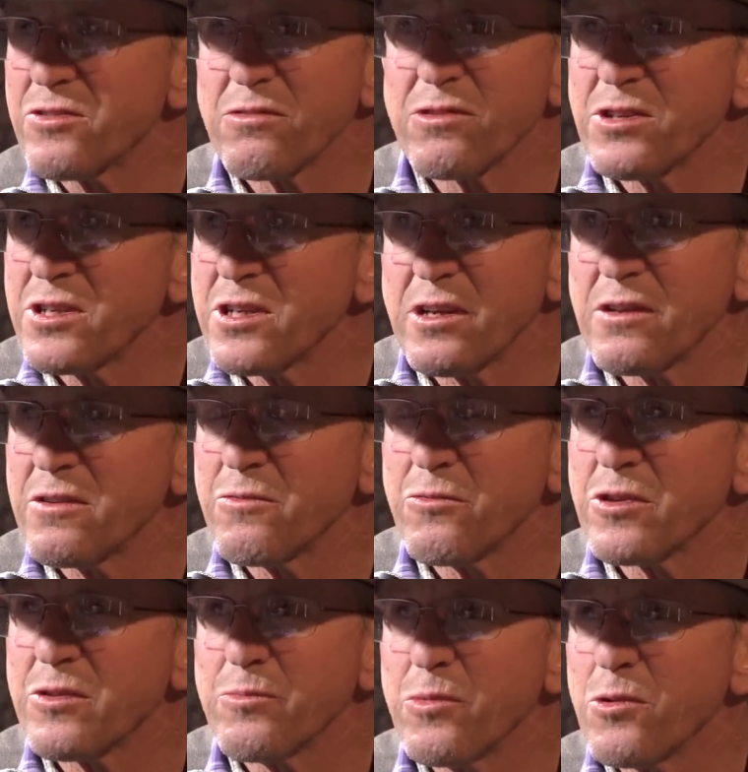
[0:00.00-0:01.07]

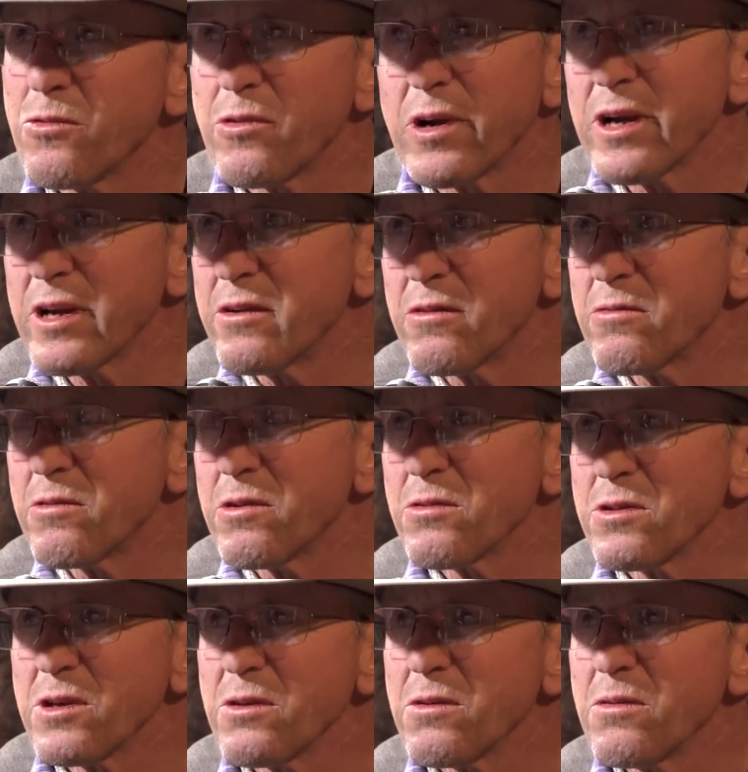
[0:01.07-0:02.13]
associated with bull riding or
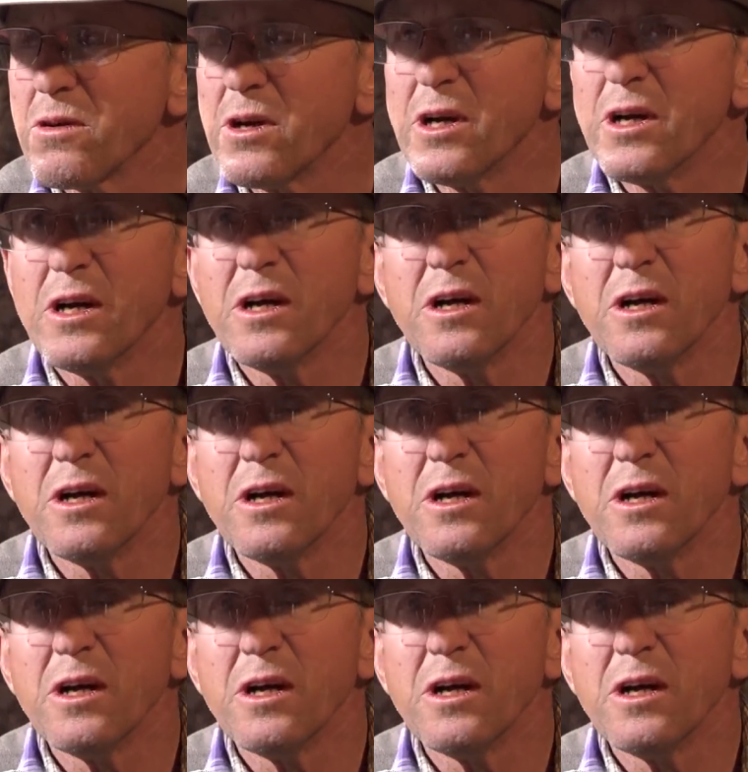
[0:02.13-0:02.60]
rodeo.